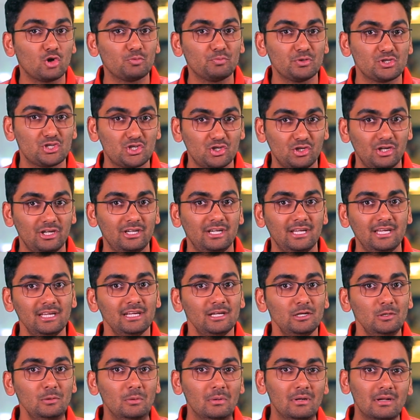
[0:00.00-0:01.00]

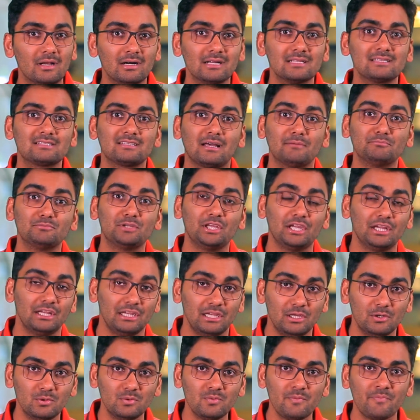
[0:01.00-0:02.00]
opportunity to learn something
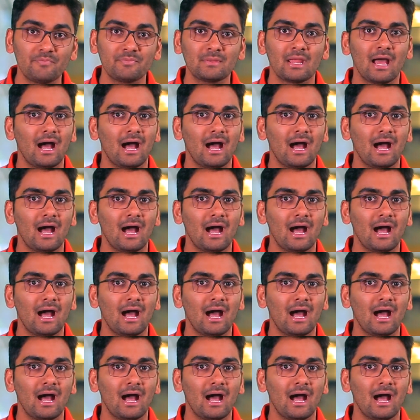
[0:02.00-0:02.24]
new,